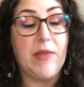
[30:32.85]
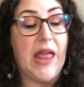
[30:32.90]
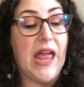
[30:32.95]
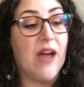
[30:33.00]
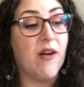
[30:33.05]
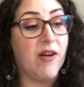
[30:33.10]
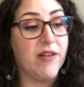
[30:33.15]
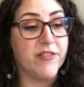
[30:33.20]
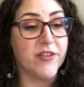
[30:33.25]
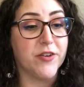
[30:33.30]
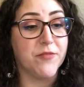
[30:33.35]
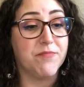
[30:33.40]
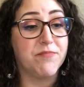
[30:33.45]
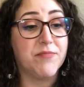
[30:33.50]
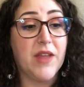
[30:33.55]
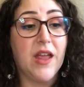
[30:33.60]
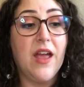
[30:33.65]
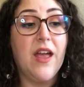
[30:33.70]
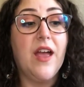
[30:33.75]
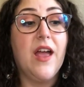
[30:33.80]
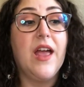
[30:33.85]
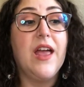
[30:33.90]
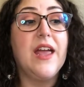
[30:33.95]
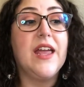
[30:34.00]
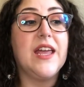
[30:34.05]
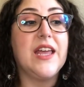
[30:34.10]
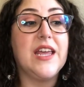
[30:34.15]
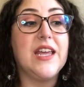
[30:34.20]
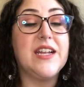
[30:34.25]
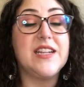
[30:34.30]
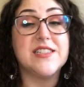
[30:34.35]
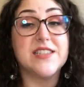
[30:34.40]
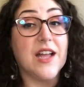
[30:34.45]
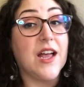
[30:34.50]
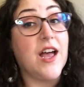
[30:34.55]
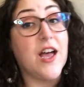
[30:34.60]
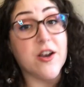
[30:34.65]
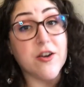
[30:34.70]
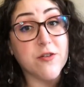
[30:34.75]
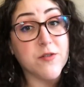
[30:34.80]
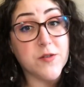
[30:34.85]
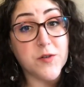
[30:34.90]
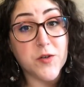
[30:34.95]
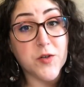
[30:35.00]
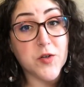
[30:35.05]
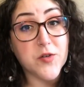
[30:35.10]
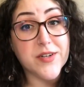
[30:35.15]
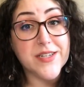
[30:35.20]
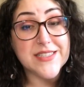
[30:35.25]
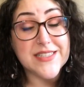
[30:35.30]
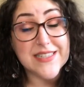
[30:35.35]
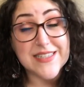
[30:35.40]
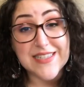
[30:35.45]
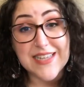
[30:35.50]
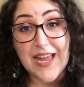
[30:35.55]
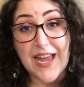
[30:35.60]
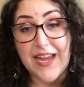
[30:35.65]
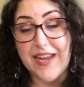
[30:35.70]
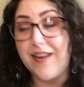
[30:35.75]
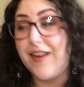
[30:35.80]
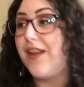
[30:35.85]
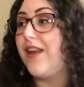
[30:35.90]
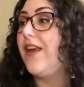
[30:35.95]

However, it is not 102 degrees inside.